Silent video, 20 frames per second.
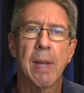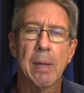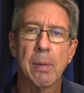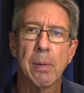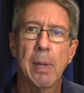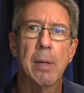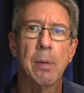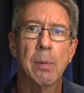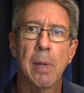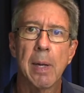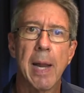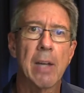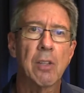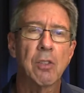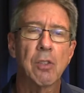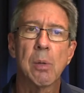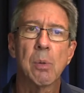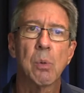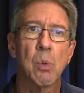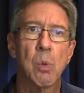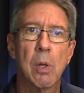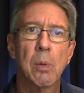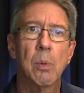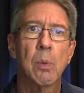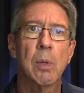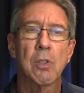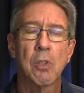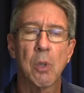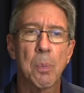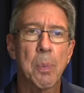And it actually
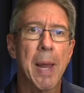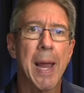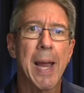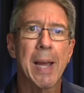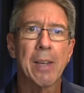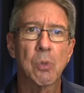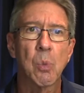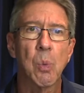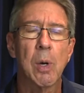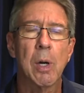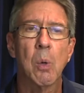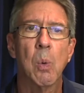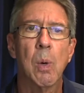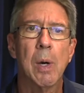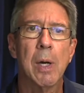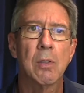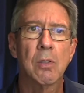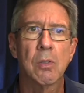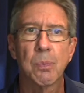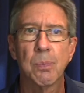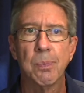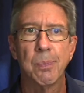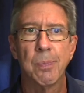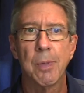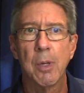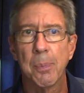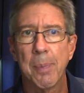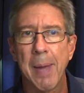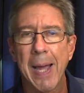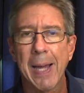surpassed where it was,
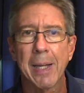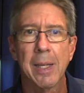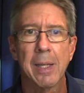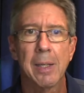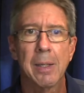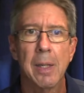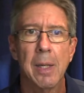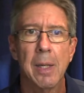back in